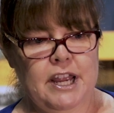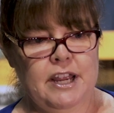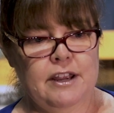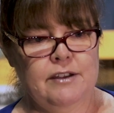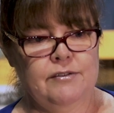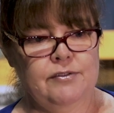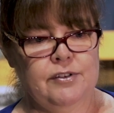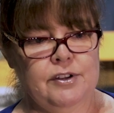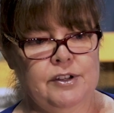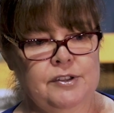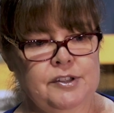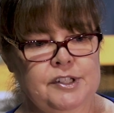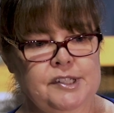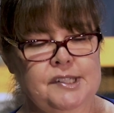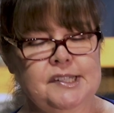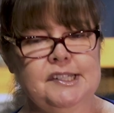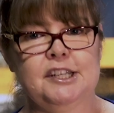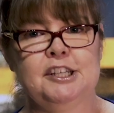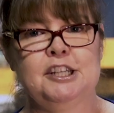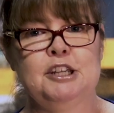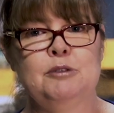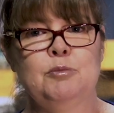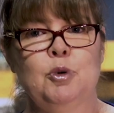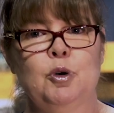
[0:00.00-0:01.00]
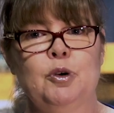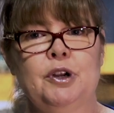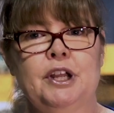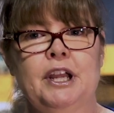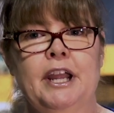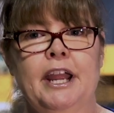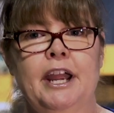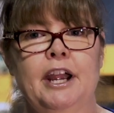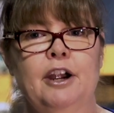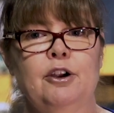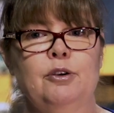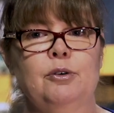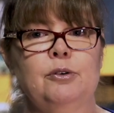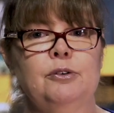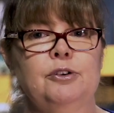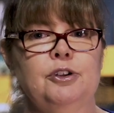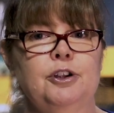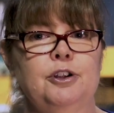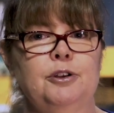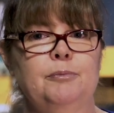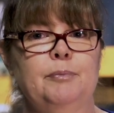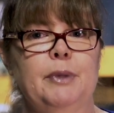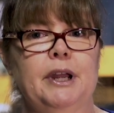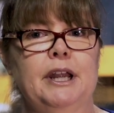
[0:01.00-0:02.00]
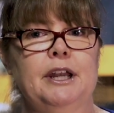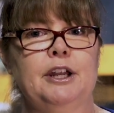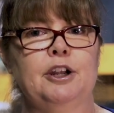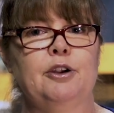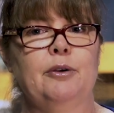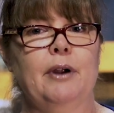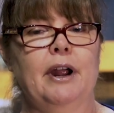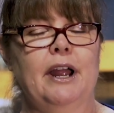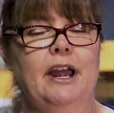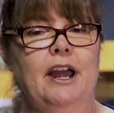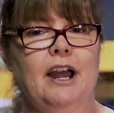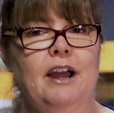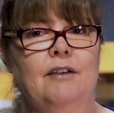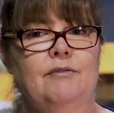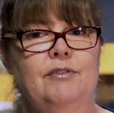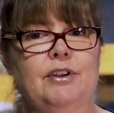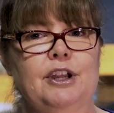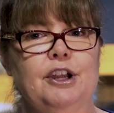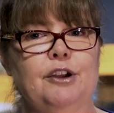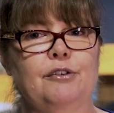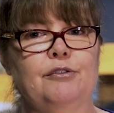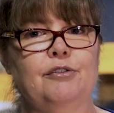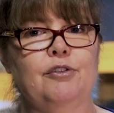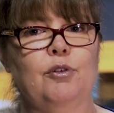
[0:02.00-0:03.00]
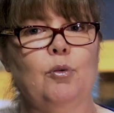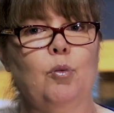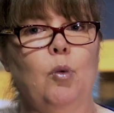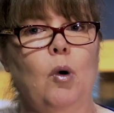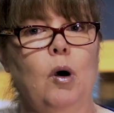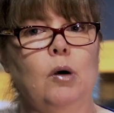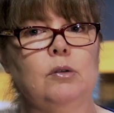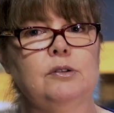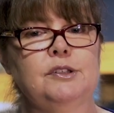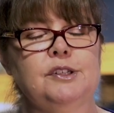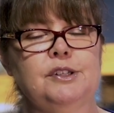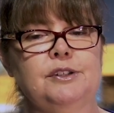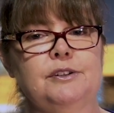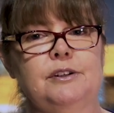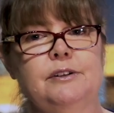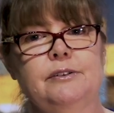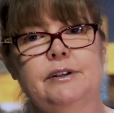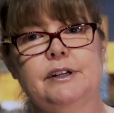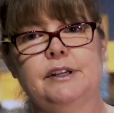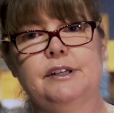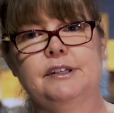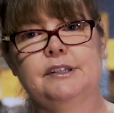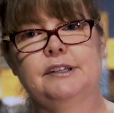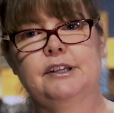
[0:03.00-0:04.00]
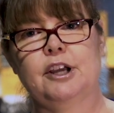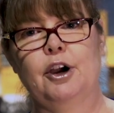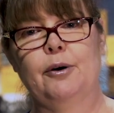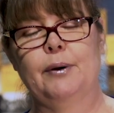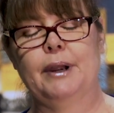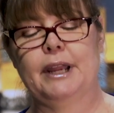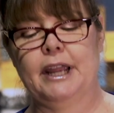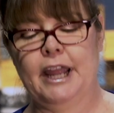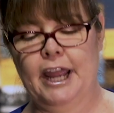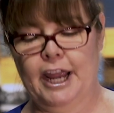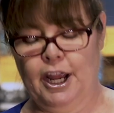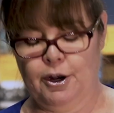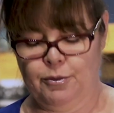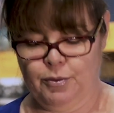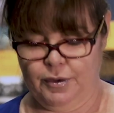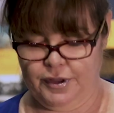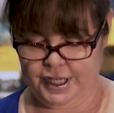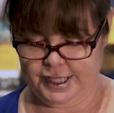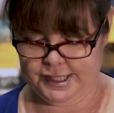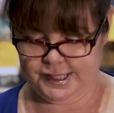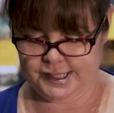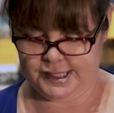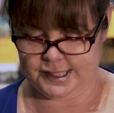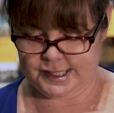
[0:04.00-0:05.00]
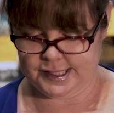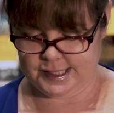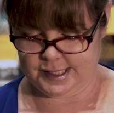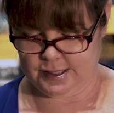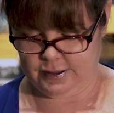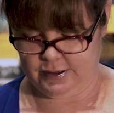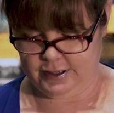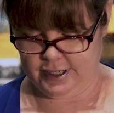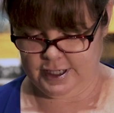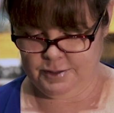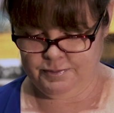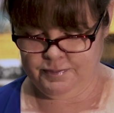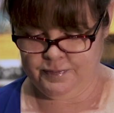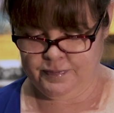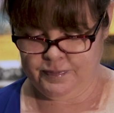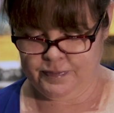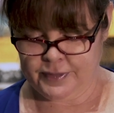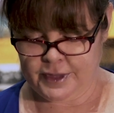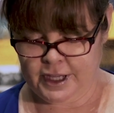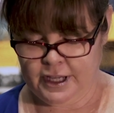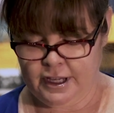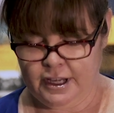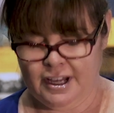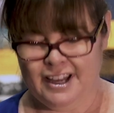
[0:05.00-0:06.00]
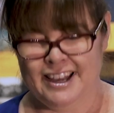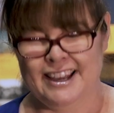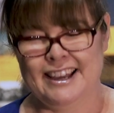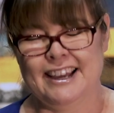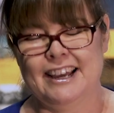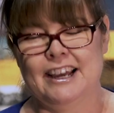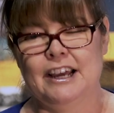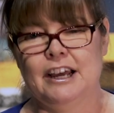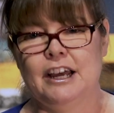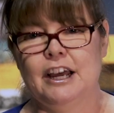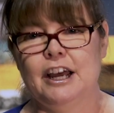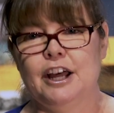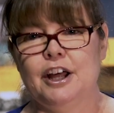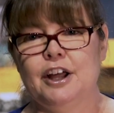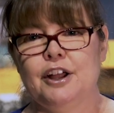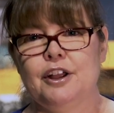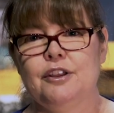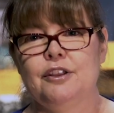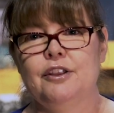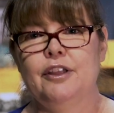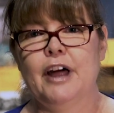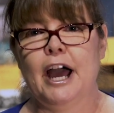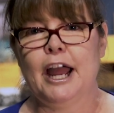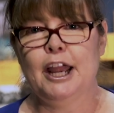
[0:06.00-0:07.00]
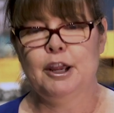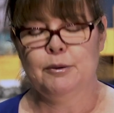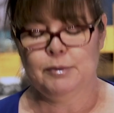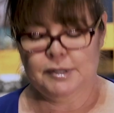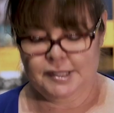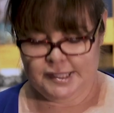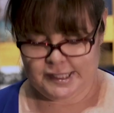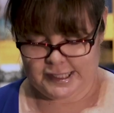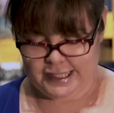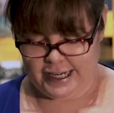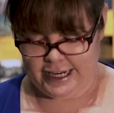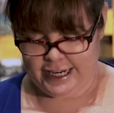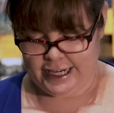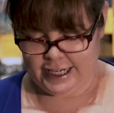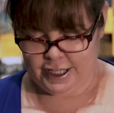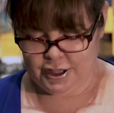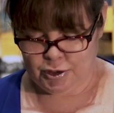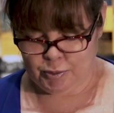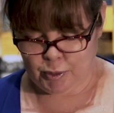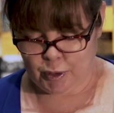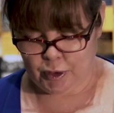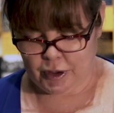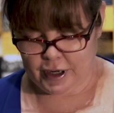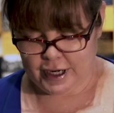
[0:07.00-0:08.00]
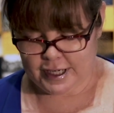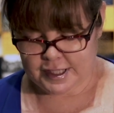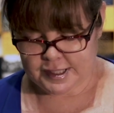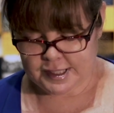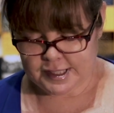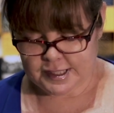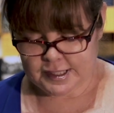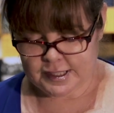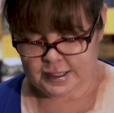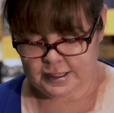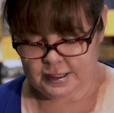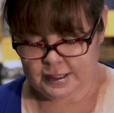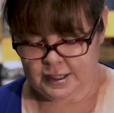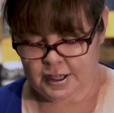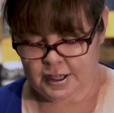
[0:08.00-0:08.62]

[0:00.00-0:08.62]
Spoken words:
even the Sydney Morning Herald, who'd been a great advocate for Walter and going ahead with his design, they were saying in the press,